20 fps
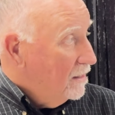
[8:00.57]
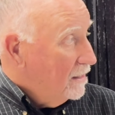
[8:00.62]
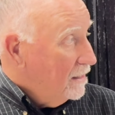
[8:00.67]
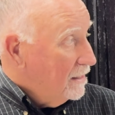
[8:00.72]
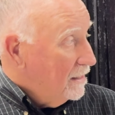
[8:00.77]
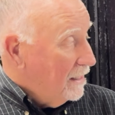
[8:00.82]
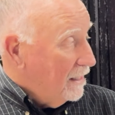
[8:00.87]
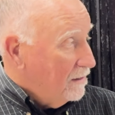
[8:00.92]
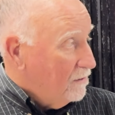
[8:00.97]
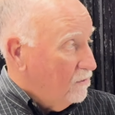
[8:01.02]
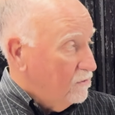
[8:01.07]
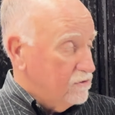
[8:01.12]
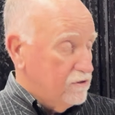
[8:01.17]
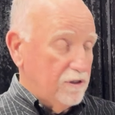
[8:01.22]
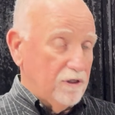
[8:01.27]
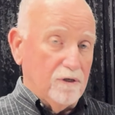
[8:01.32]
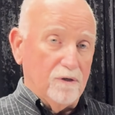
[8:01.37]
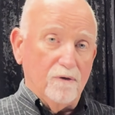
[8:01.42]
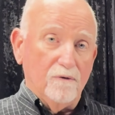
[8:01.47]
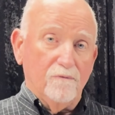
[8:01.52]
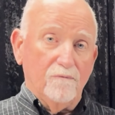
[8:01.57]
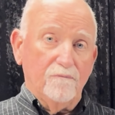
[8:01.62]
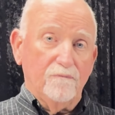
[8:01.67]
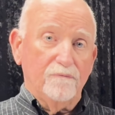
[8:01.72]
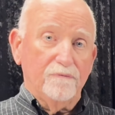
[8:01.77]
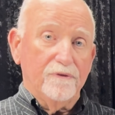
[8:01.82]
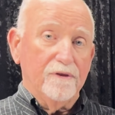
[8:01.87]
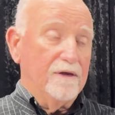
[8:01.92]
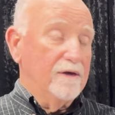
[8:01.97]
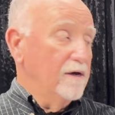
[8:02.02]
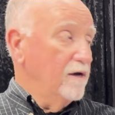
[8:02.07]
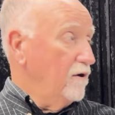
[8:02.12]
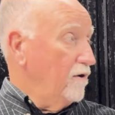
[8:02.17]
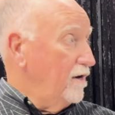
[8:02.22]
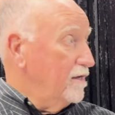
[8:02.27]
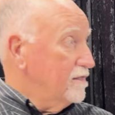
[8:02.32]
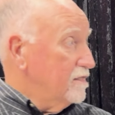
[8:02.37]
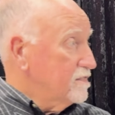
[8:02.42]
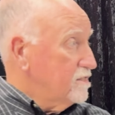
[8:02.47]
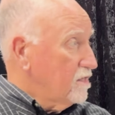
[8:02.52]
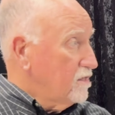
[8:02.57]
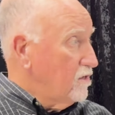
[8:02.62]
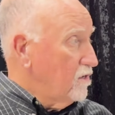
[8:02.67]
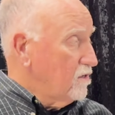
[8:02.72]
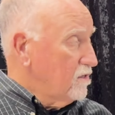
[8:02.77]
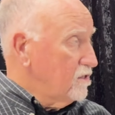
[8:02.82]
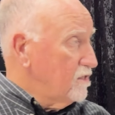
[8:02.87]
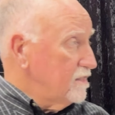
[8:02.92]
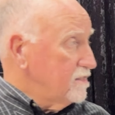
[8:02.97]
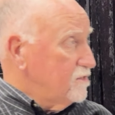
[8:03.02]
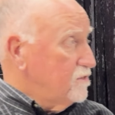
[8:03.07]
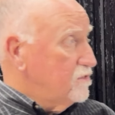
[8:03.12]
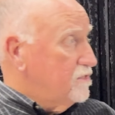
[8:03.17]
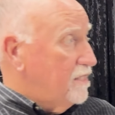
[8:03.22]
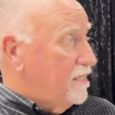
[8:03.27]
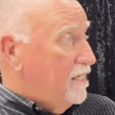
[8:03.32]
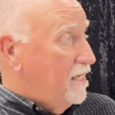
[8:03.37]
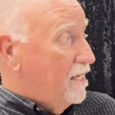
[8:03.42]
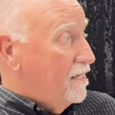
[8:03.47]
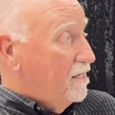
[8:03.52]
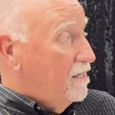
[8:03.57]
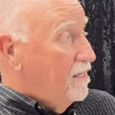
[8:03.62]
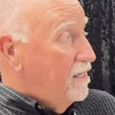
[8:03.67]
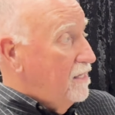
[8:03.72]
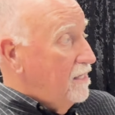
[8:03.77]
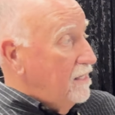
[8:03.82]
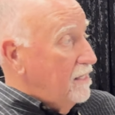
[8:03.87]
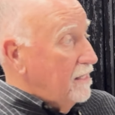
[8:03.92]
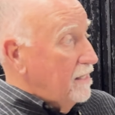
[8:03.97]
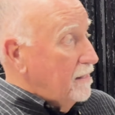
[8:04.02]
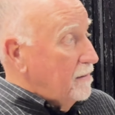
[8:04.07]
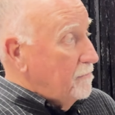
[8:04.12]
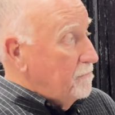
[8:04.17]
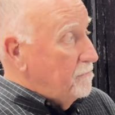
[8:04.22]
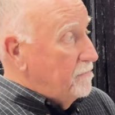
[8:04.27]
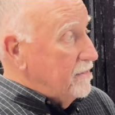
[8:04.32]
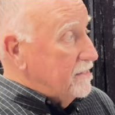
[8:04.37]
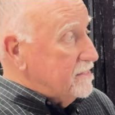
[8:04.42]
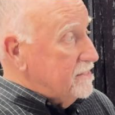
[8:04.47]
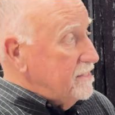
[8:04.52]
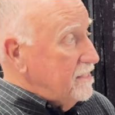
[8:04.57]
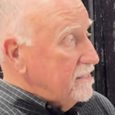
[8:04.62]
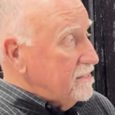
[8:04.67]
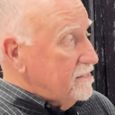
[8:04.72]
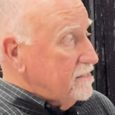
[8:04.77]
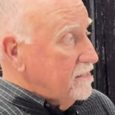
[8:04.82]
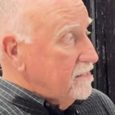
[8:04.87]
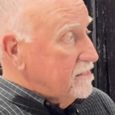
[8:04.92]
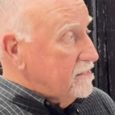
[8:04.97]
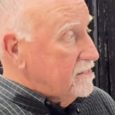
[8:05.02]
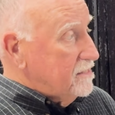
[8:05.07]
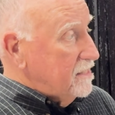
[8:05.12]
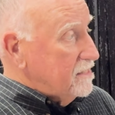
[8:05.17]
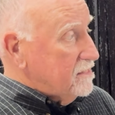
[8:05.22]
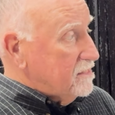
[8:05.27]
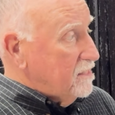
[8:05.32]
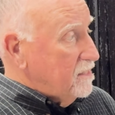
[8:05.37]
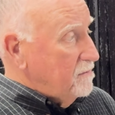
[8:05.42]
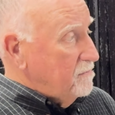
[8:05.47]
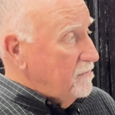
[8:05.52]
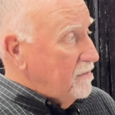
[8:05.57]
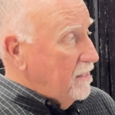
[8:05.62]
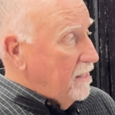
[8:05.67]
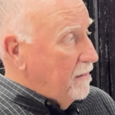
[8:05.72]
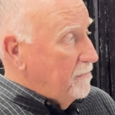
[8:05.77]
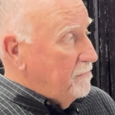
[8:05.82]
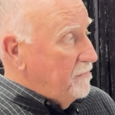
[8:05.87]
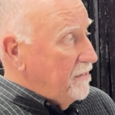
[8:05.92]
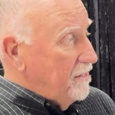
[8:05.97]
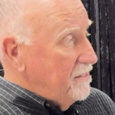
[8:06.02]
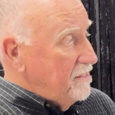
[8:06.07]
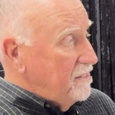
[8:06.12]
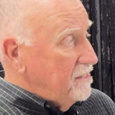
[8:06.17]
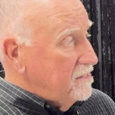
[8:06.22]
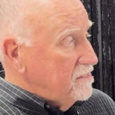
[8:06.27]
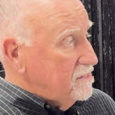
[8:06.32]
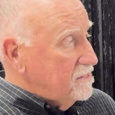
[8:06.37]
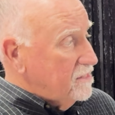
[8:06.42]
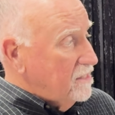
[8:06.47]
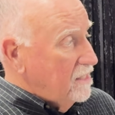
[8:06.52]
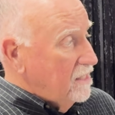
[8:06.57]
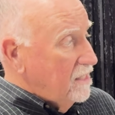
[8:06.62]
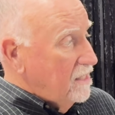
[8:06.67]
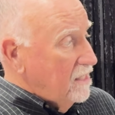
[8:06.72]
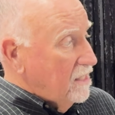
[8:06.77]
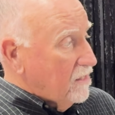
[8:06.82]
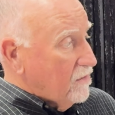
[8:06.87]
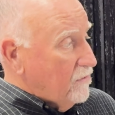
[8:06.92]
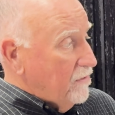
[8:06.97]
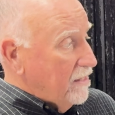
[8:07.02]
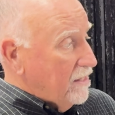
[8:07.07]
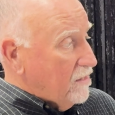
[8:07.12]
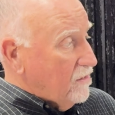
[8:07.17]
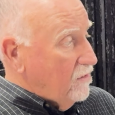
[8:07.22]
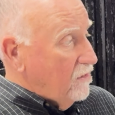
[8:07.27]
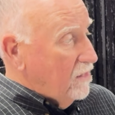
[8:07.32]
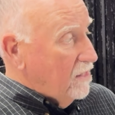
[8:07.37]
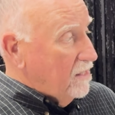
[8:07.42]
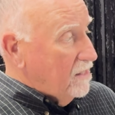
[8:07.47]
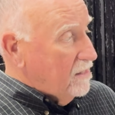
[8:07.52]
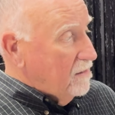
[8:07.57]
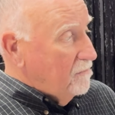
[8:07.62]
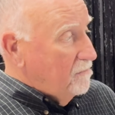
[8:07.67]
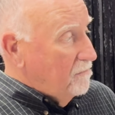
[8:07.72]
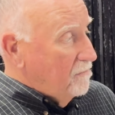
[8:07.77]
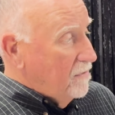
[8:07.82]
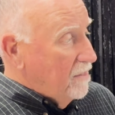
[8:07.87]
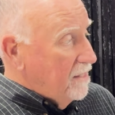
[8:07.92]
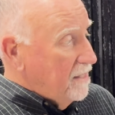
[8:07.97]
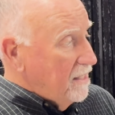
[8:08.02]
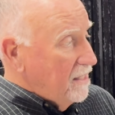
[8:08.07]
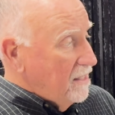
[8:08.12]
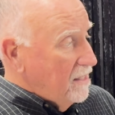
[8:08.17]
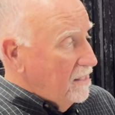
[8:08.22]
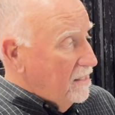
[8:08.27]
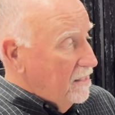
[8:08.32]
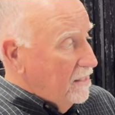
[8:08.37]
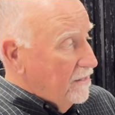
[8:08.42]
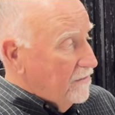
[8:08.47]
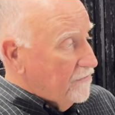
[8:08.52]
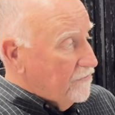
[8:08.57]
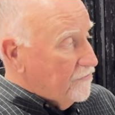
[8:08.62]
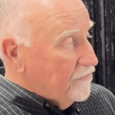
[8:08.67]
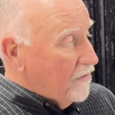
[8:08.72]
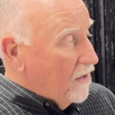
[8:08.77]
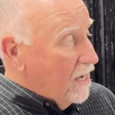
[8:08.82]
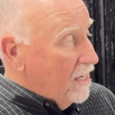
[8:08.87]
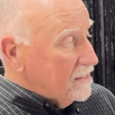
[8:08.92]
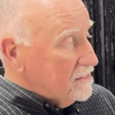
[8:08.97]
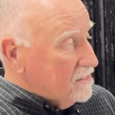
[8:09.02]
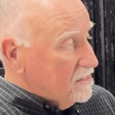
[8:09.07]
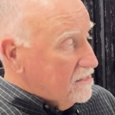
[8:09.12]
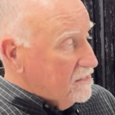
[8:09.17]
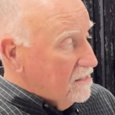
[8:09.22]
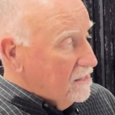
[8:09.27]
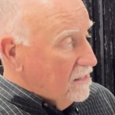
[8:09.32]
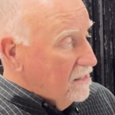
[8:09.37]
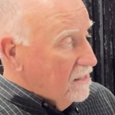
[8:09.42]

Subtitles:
negocio. All right, let's look at our clusters again. Business, system, opinions, credit card, money, thoughts,